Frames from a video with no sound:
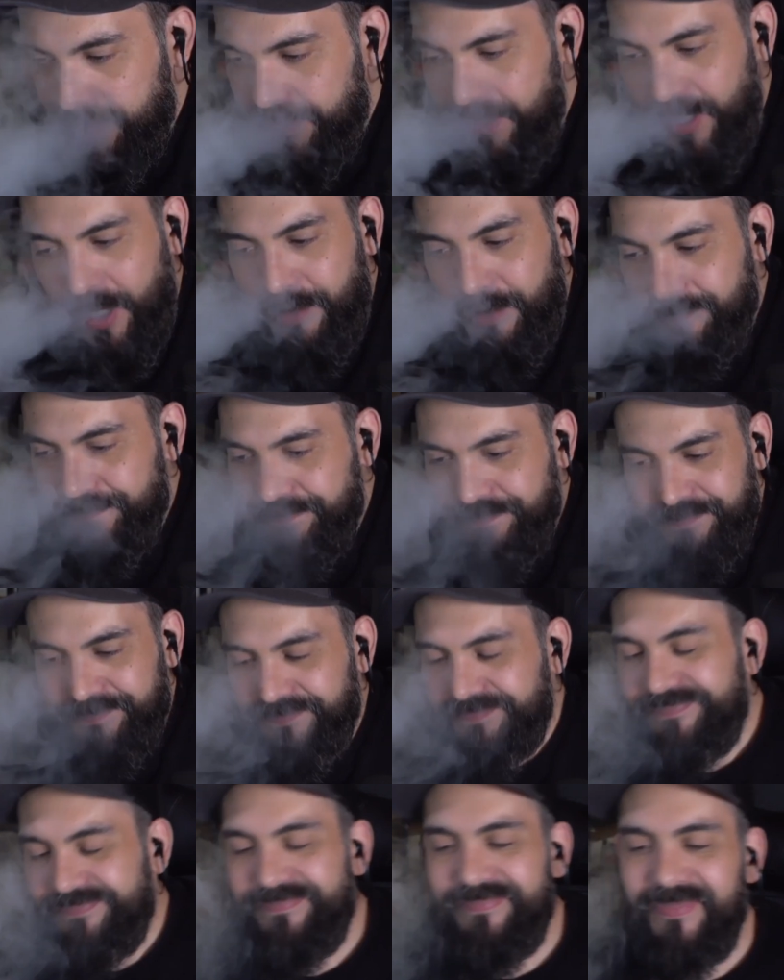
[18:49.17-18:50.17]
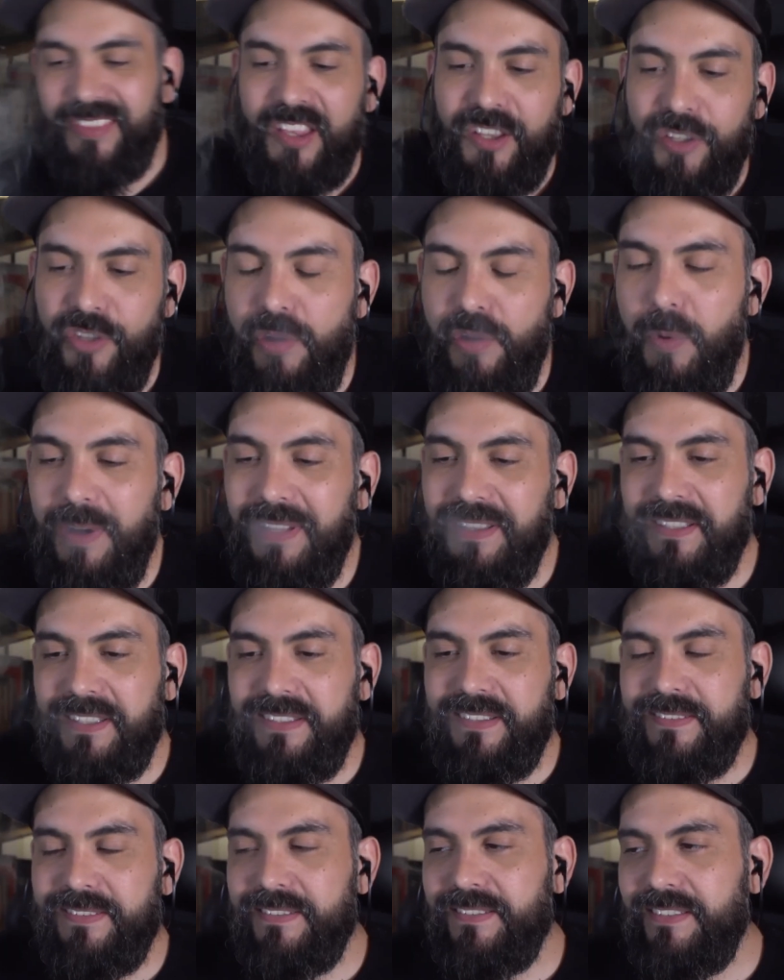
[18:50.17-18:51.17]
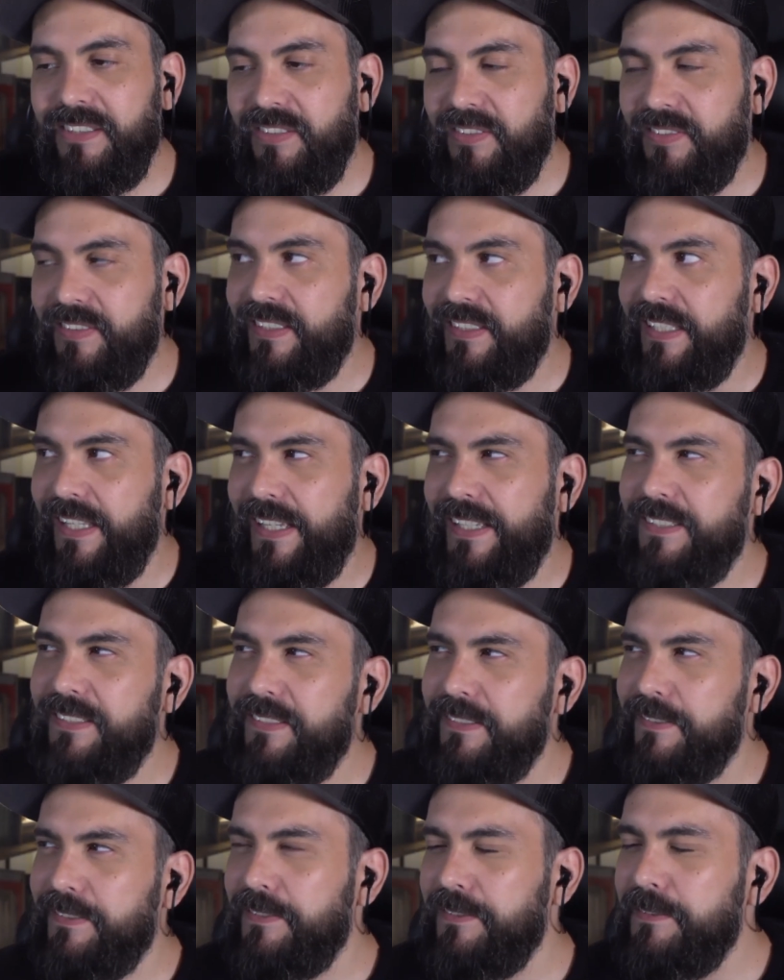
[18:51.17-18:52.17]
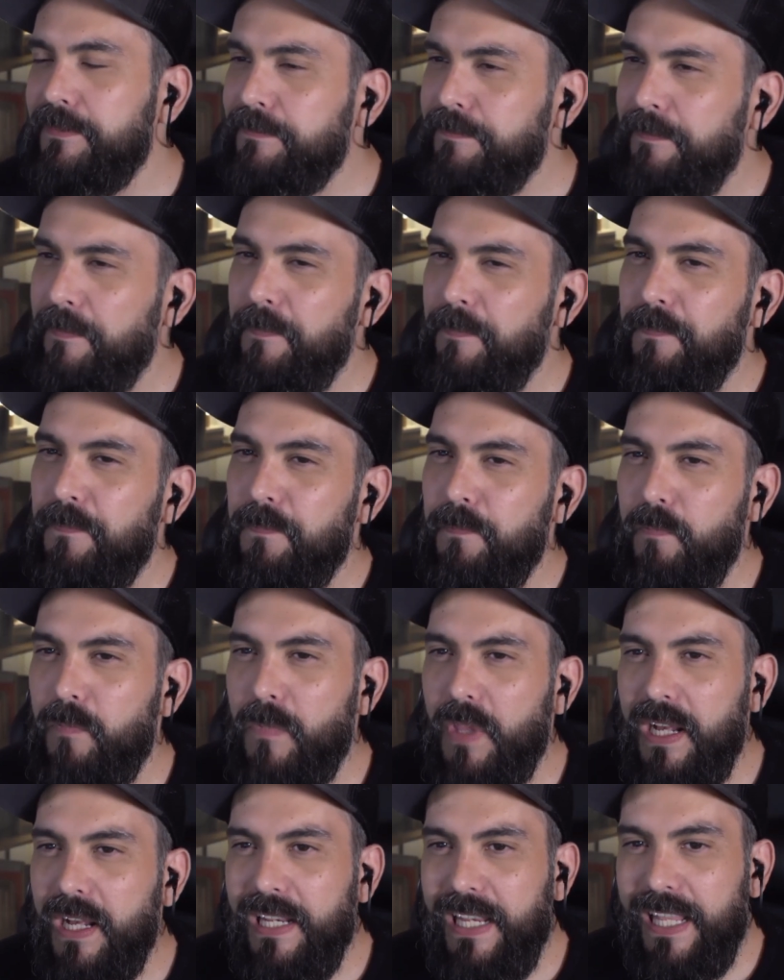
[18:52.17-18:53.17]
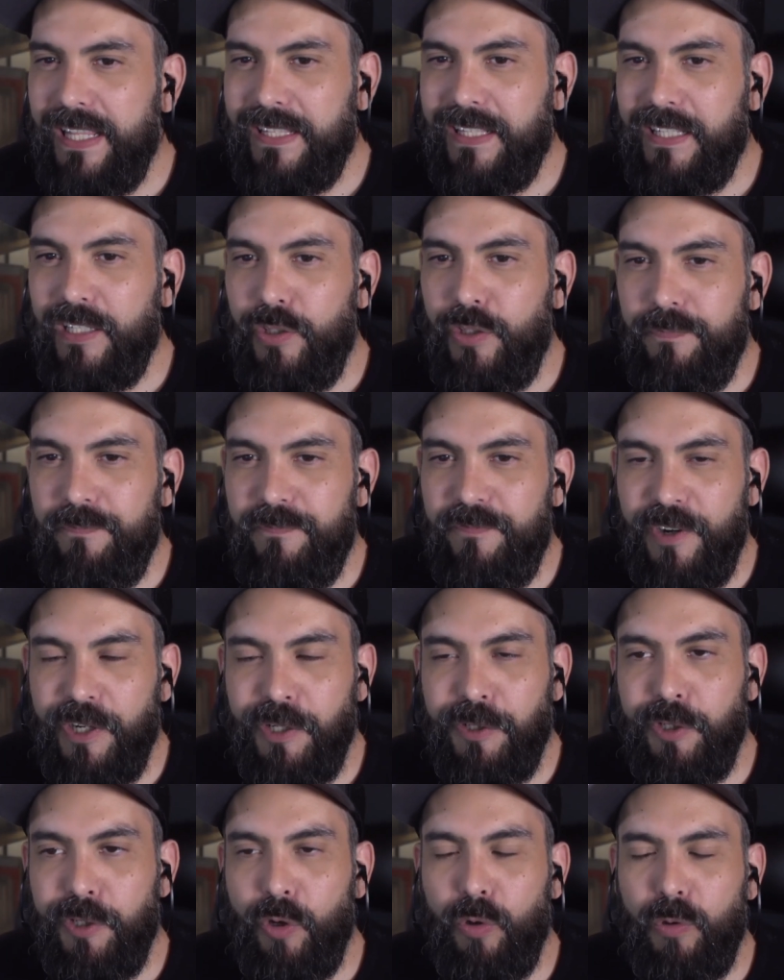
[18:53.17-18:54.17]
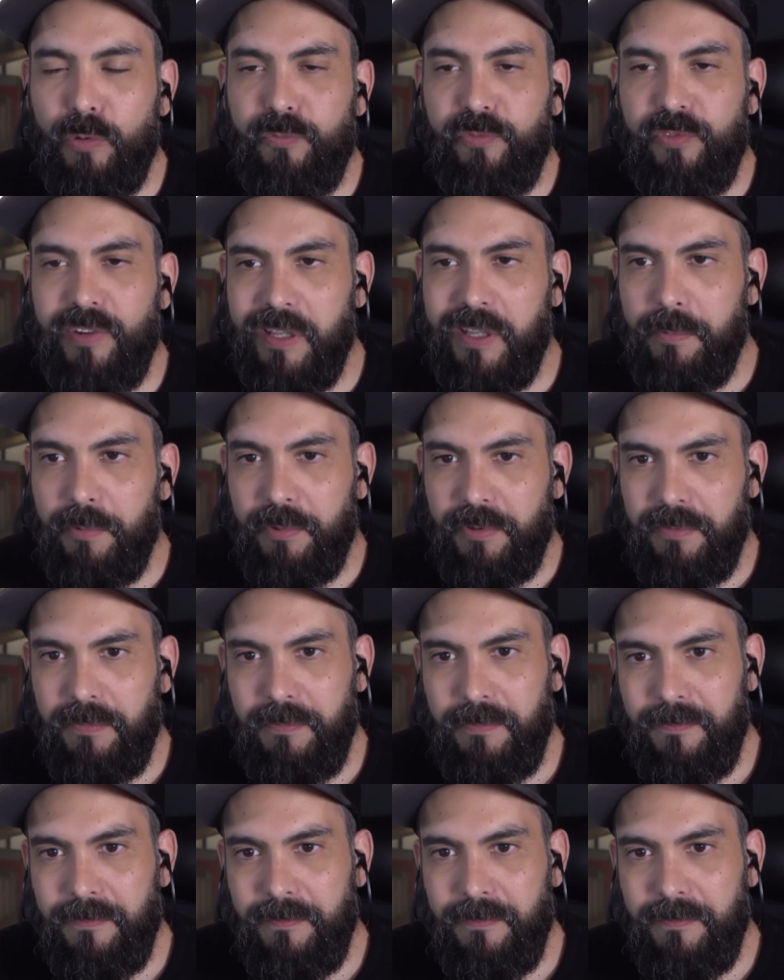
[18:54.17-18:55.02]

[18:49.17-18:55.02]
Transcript: No. You know what? This tastes like a very old flavor.